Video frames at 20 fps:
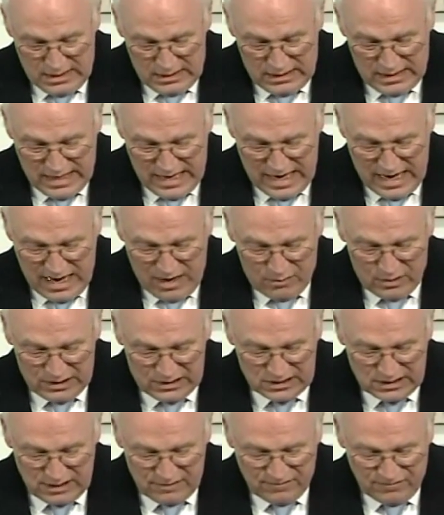Today, I want
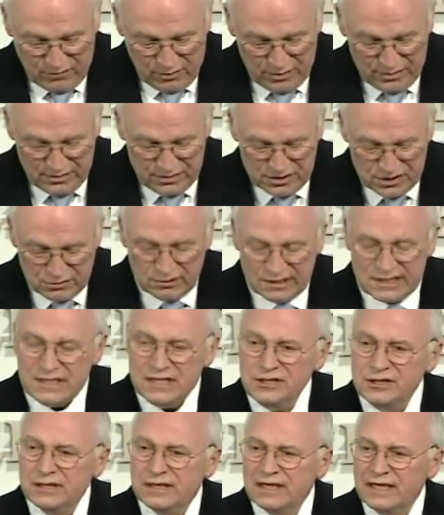to set forth the
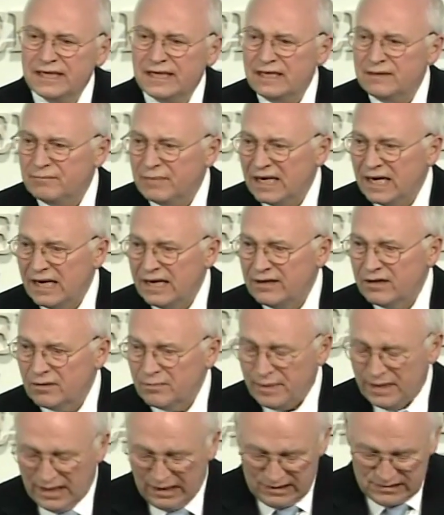strategic thinking behind our
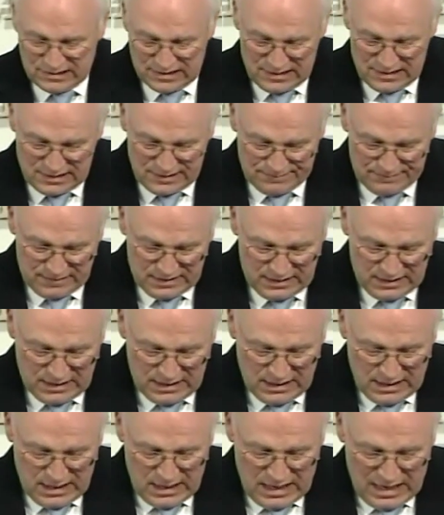policies.
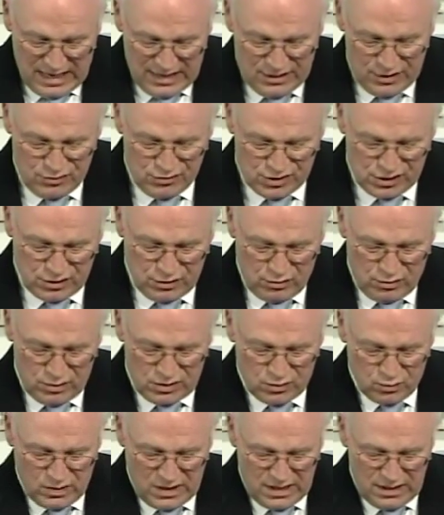I do so
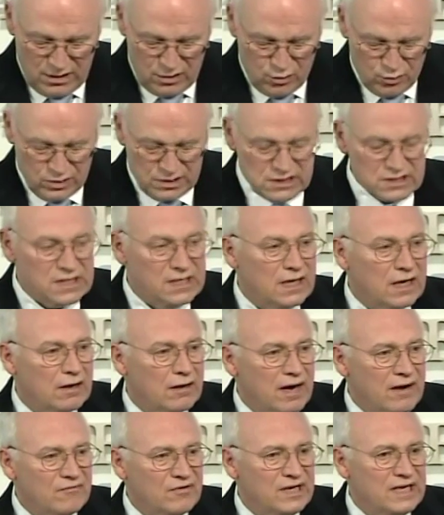as one who was
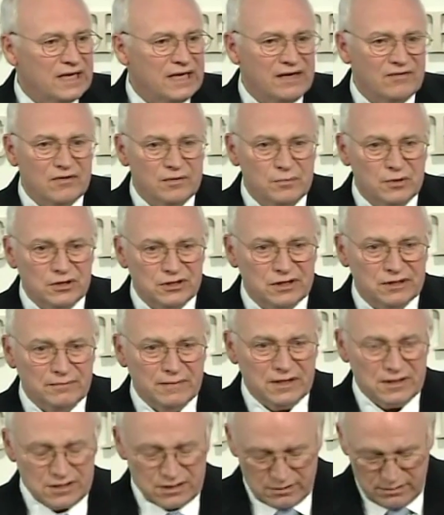there every day of the Bush
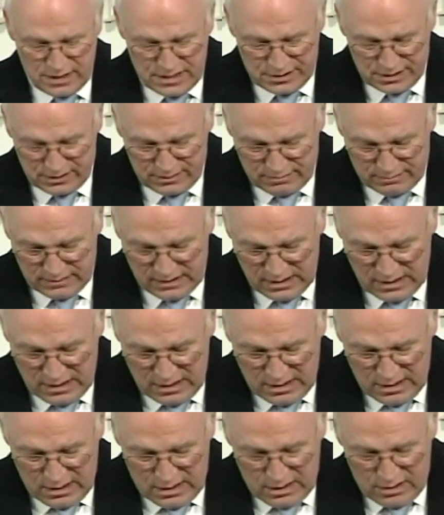administration,
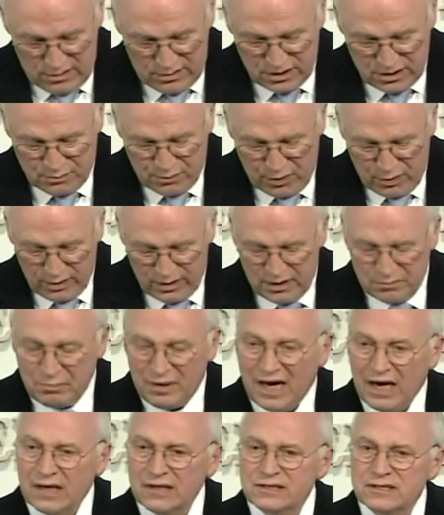who supported the
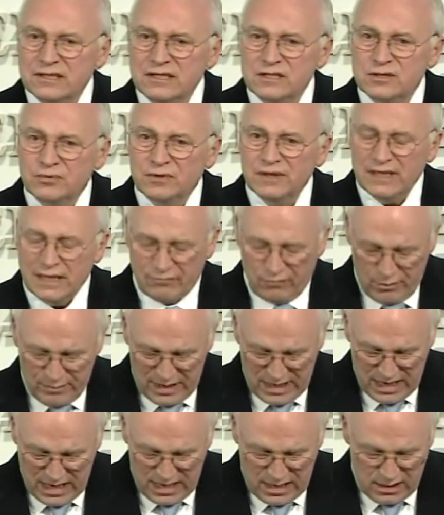policies when they were
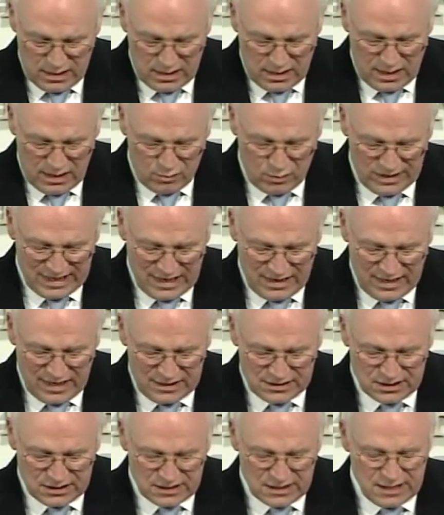made, and without
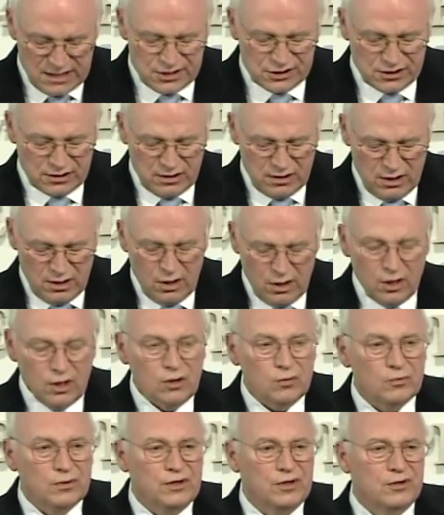hesitation
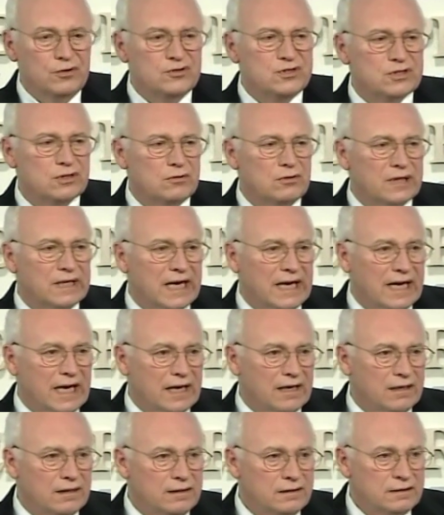would do so
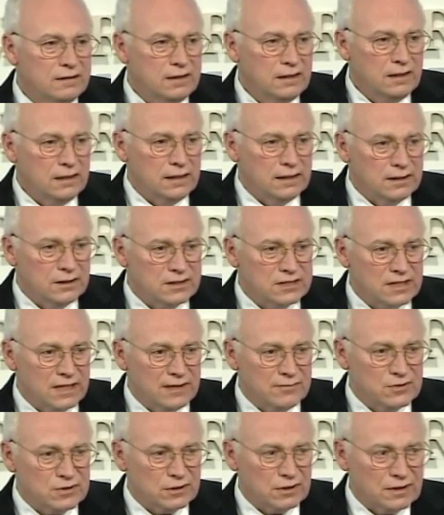again in the
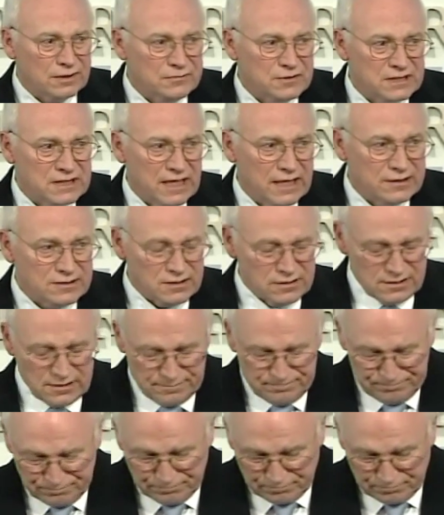same circumstances.